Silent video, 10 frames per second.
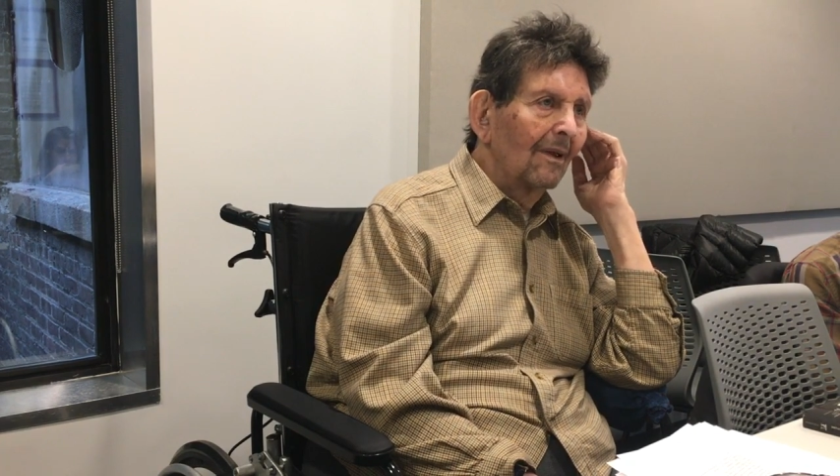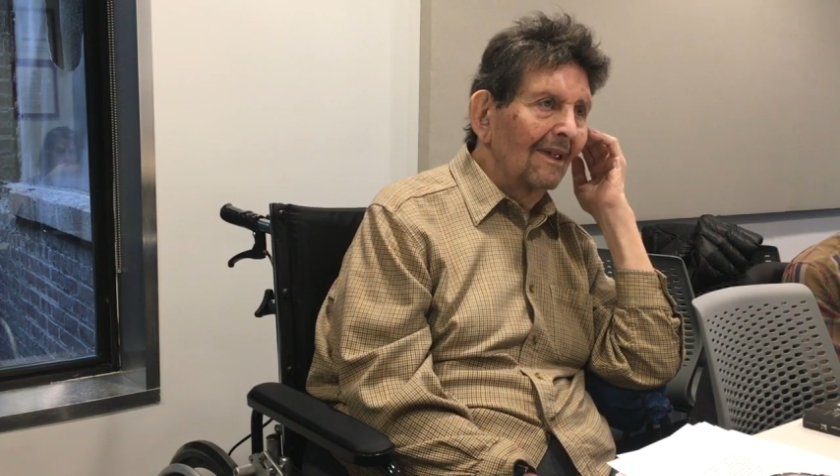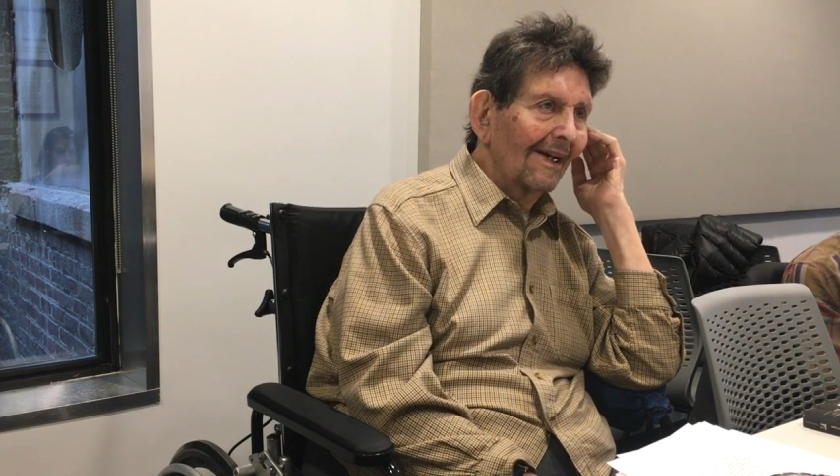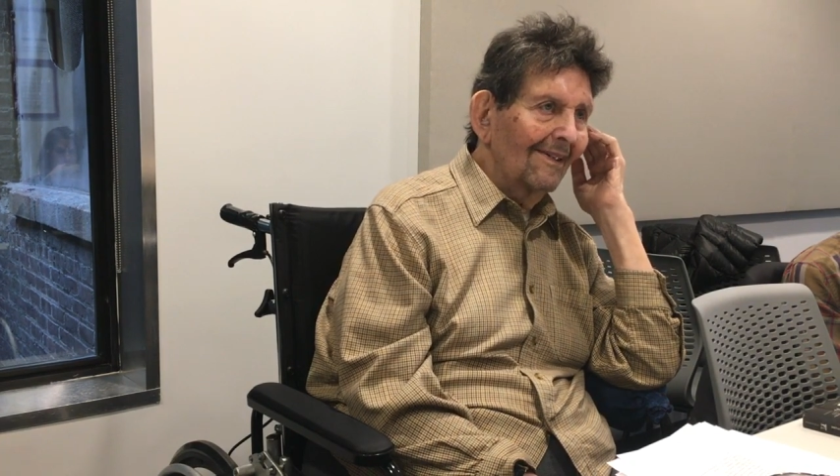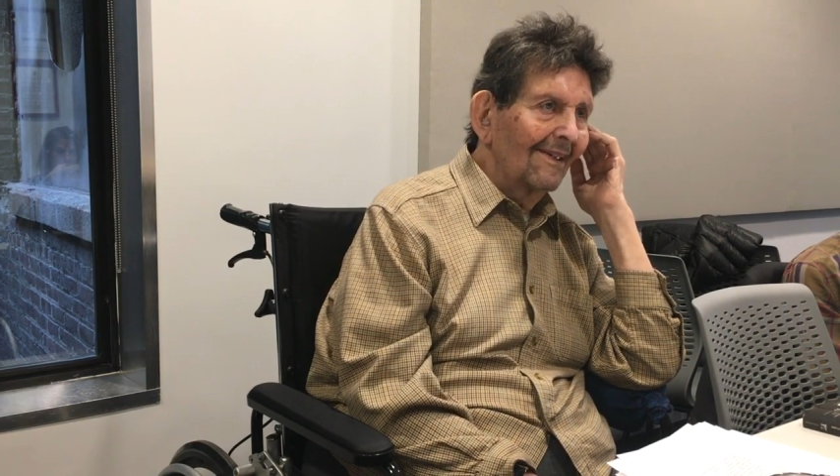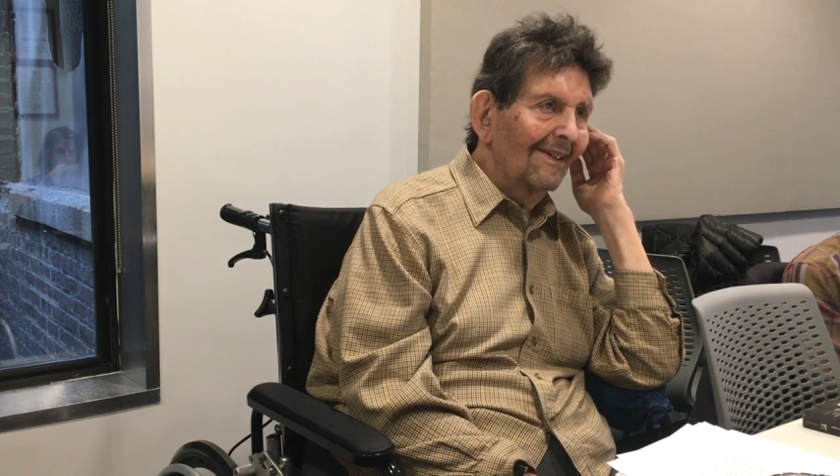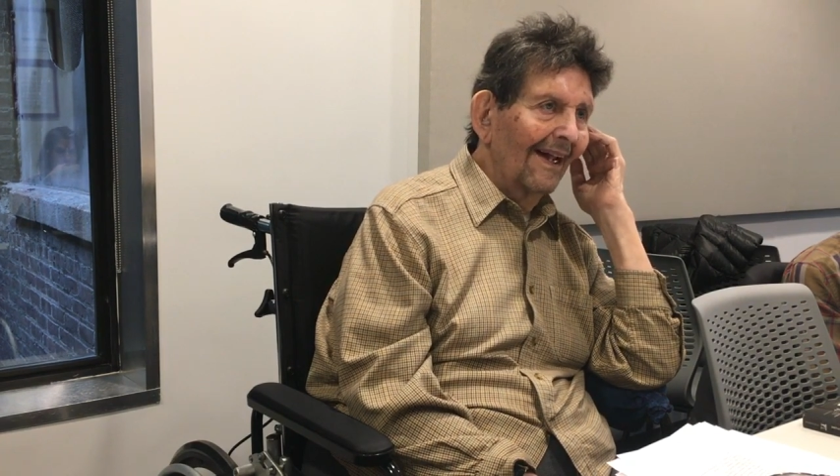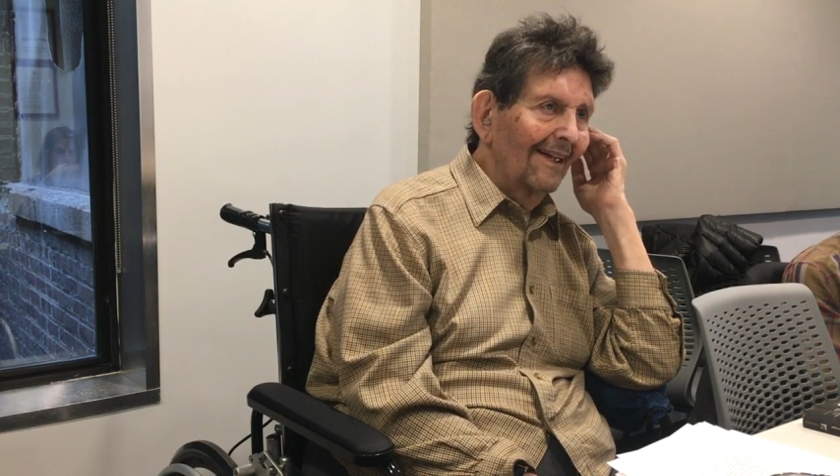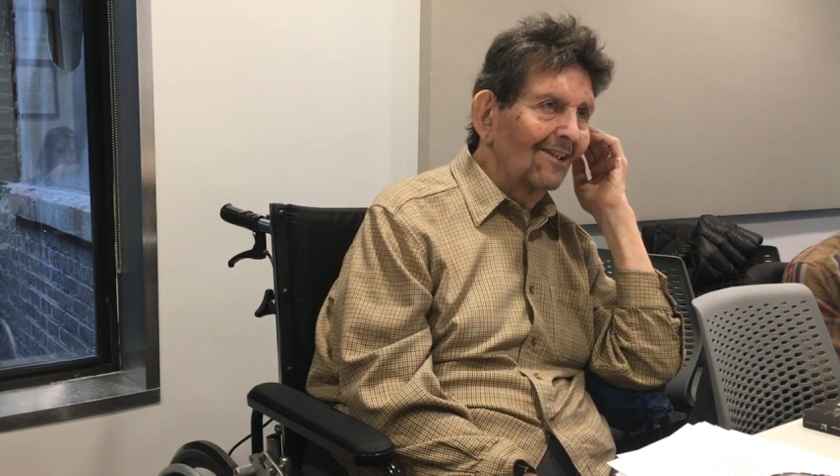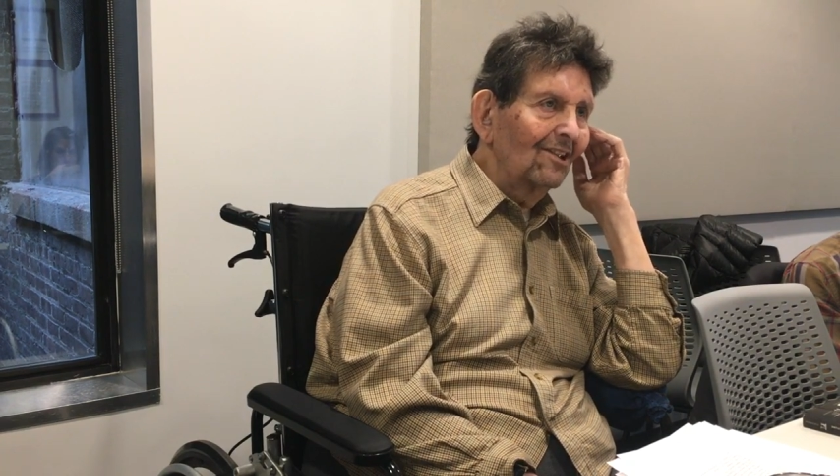less
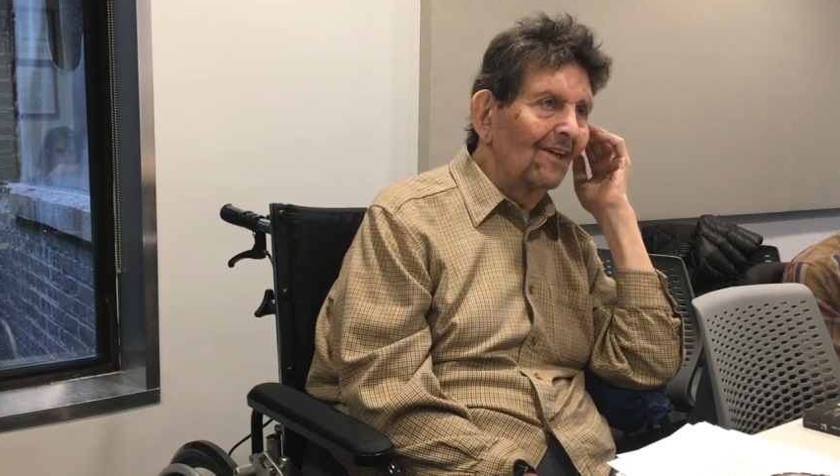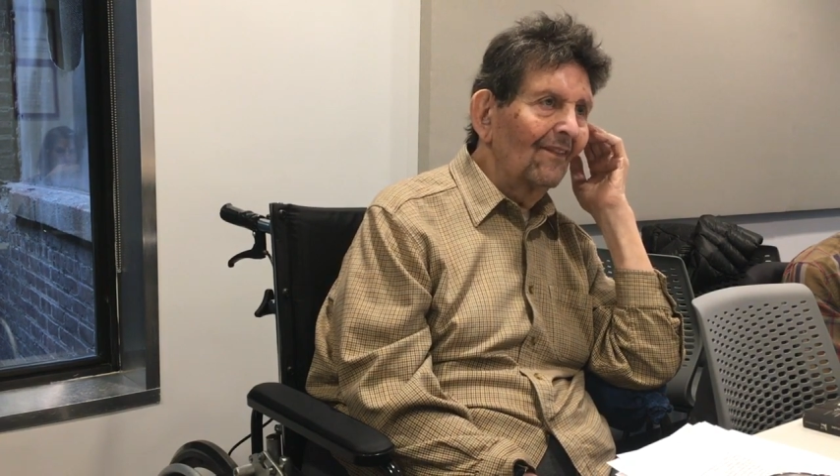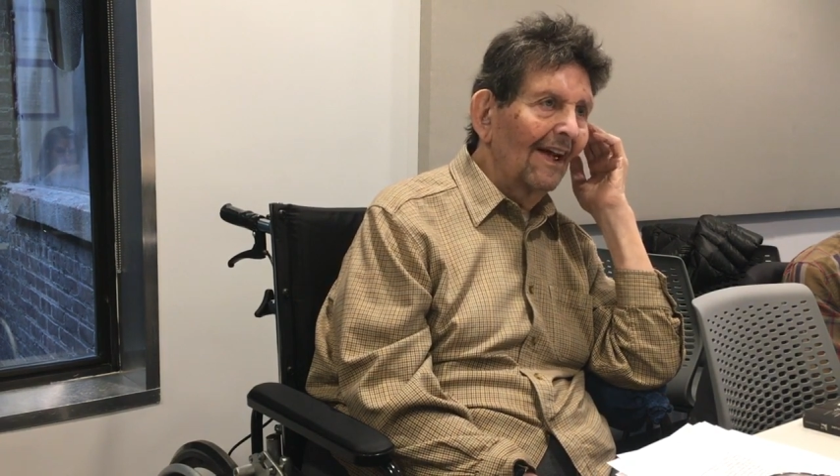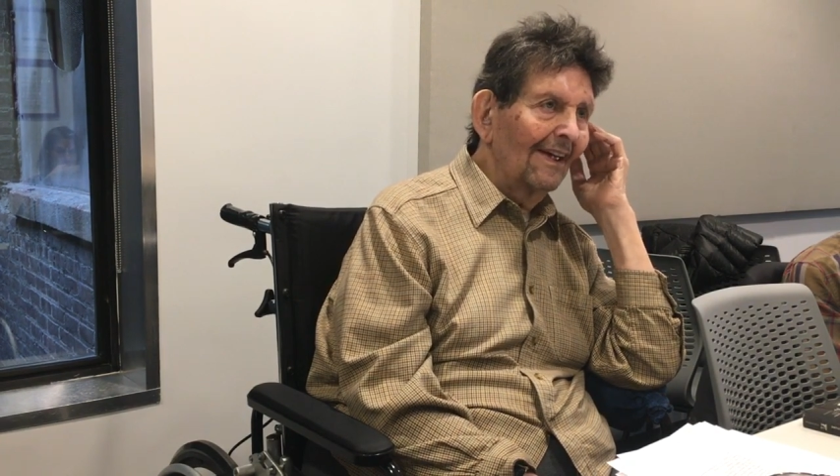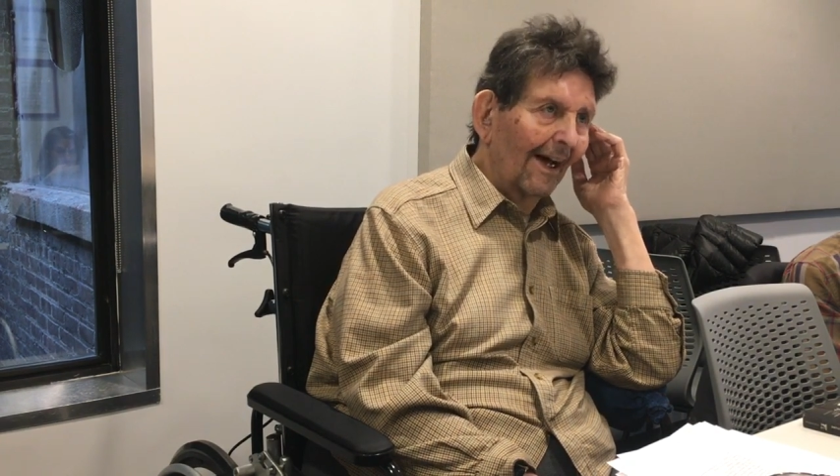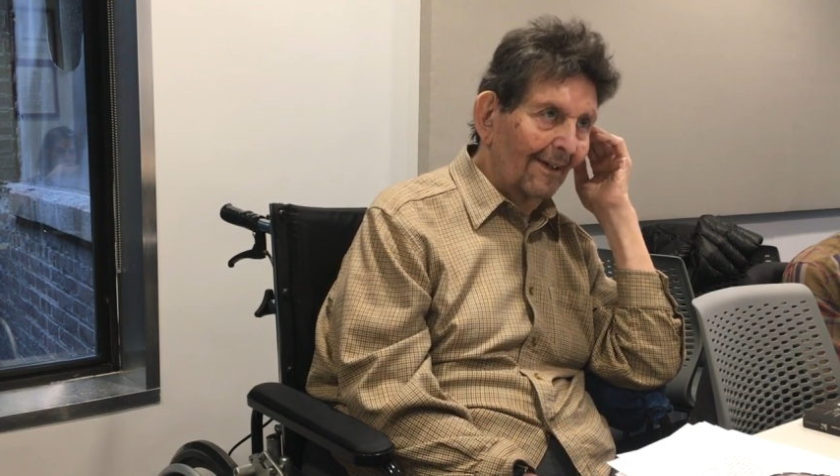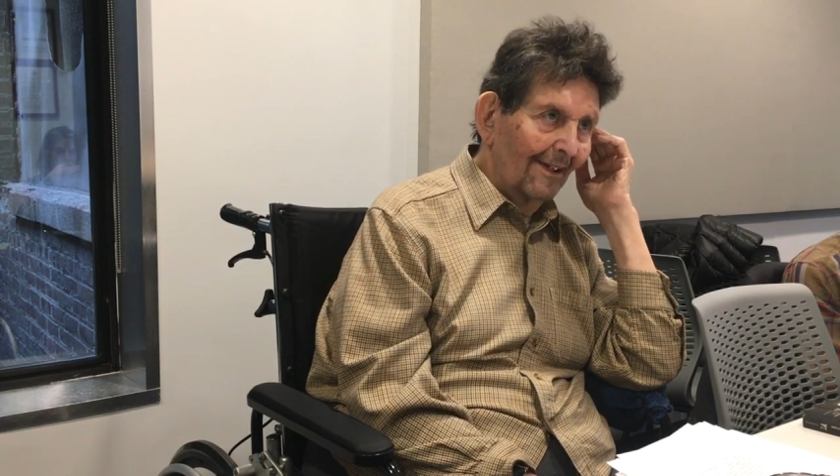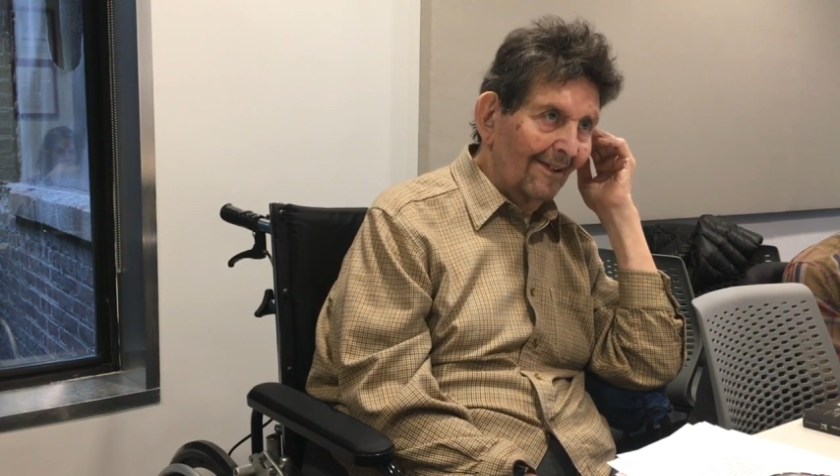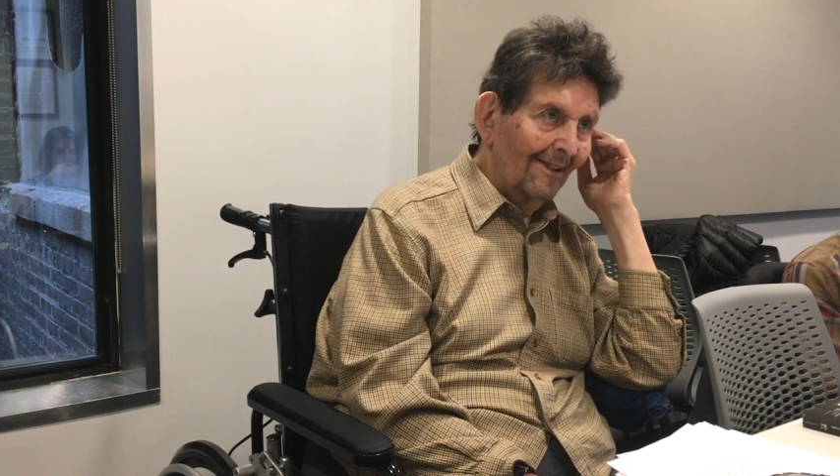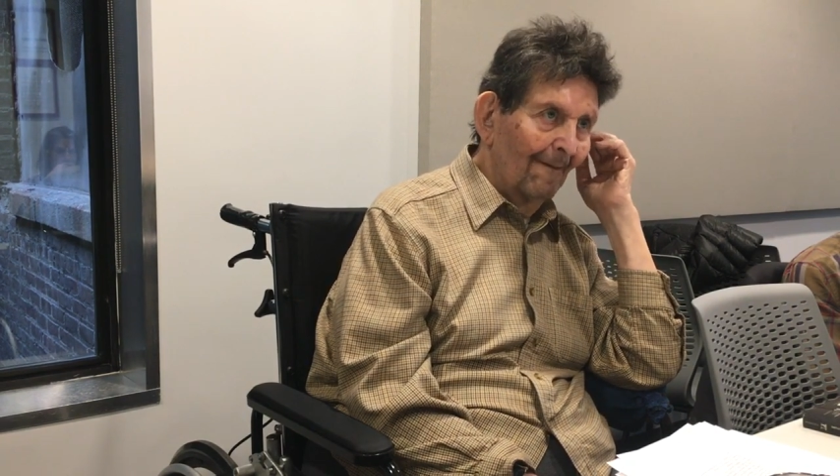intelligent than
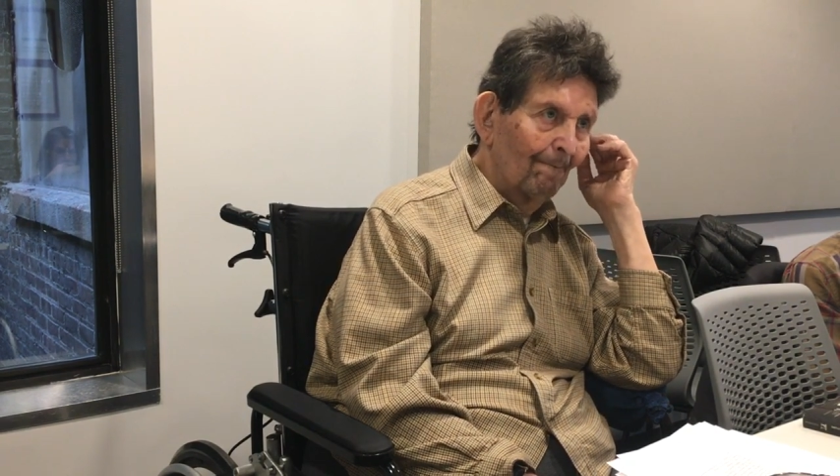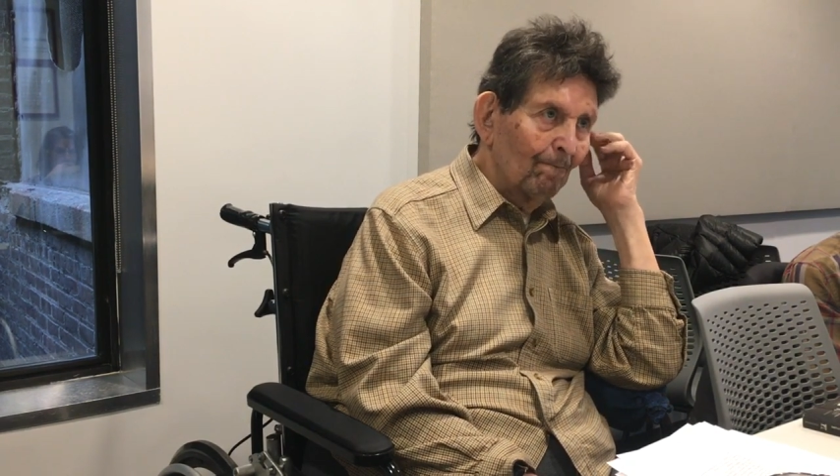others,